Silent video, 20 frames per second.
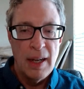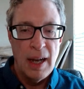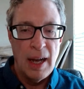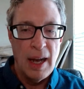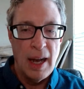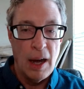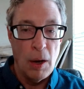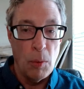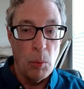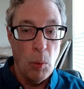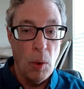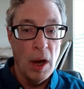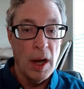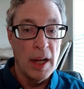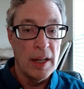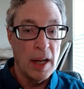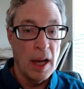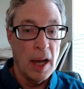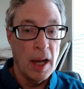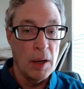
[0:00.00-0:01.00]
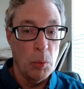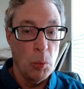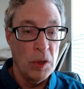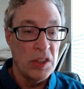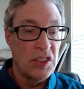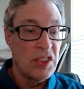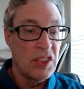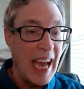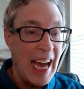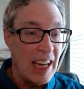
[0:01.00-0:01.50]
one, on
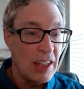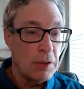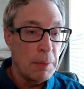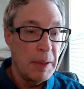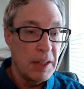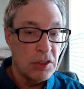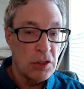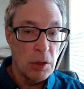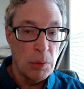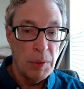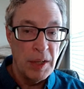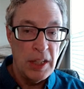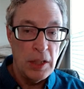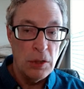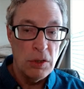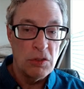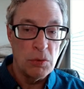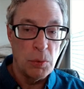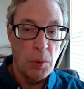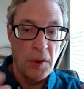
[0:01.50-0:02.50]
which cash measure we use,